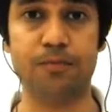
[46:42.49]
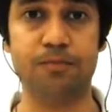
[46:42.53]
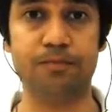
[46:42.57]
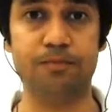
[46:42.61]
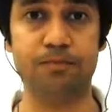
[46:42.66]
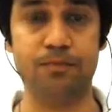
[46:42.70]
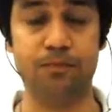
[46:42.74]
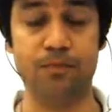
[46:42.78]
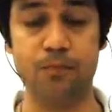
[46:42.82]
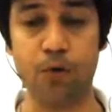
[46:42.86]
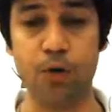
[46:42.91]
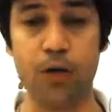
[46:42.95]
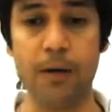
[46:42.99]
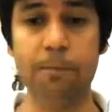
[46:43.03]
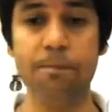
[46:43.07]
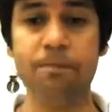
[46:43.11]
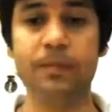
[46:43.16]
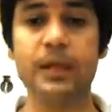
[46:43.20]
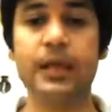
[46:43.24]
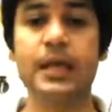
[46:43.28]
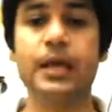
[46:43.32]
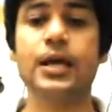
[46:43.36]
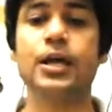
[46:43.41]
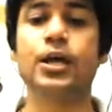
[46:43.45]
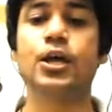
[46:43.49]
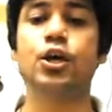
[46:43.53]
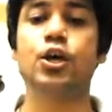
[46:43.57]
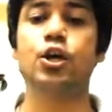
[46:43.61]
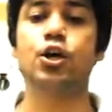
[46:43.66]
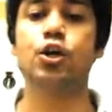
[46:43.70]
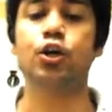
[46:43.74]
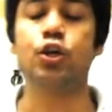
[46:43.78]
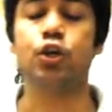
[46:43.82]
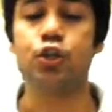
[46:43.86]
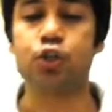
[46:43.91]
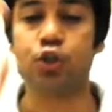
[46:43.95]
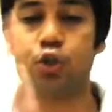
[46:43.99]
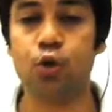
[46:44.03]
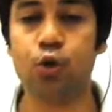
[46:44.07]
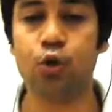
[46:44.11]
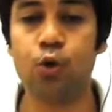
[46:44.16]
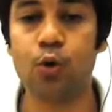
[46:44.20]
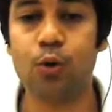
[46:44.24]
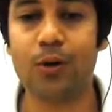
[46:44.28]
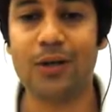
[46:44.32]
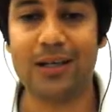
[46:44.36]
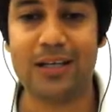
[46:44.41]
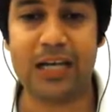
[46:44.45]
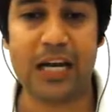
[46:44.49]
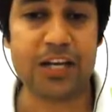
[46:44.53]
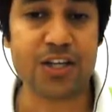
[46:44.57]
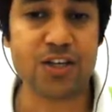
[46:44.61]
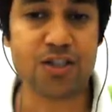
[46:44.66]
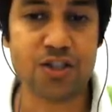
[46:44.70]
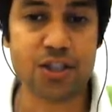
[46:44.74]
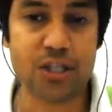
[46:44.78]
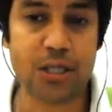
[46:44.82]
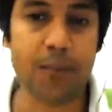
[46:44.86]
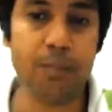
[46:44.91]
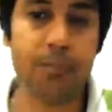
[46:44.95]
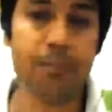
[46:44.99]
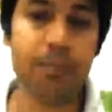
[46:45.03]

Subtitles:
Okay, so let's jump